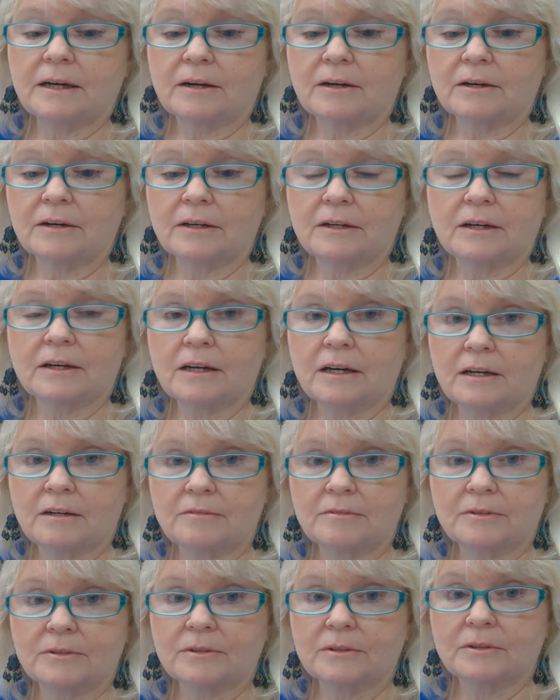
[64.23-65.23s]
are going to
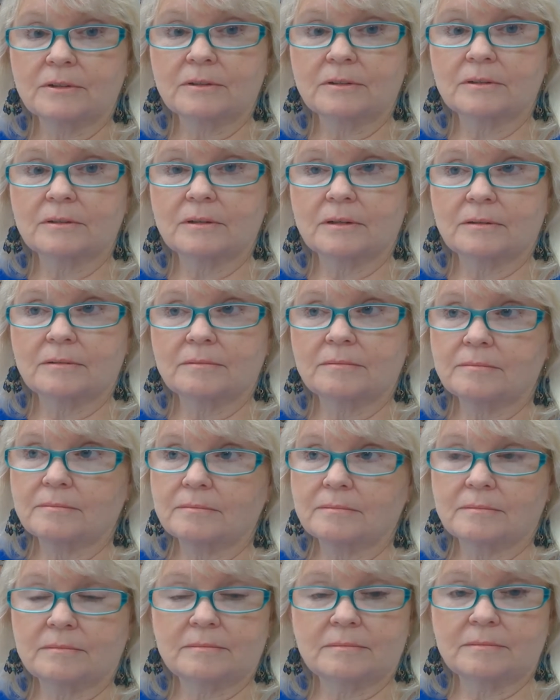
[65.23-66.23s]
cover
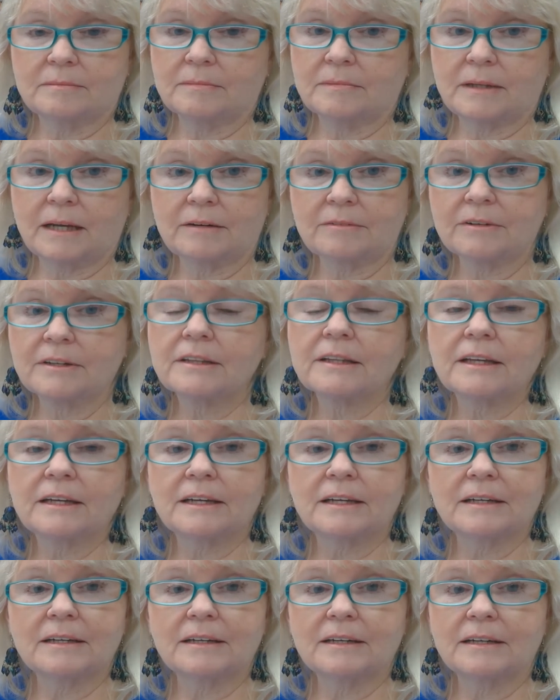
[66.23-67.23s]

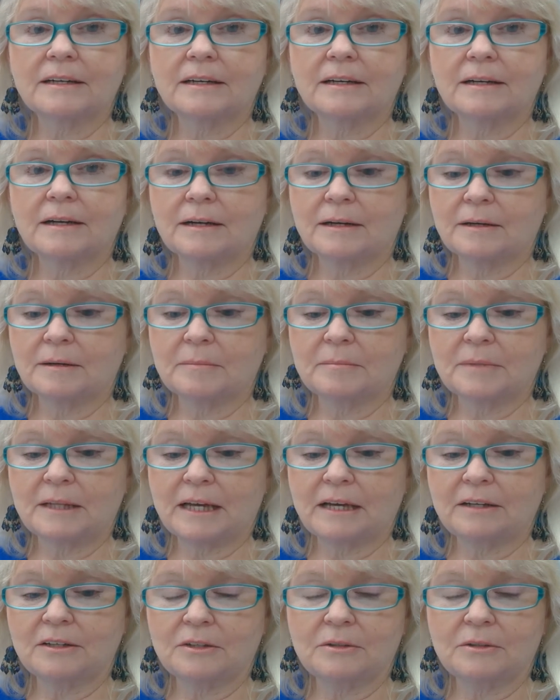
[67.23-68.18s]
everything that